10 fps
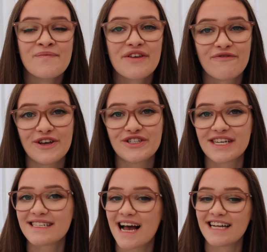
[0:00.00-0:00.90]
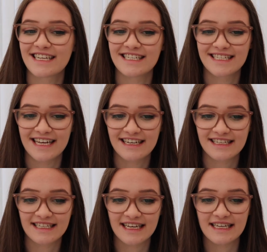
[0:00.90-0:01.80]
Futures and
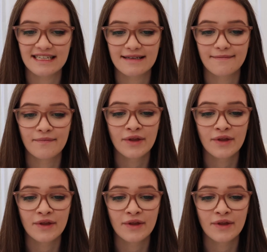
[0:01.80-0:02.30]
uncertainties.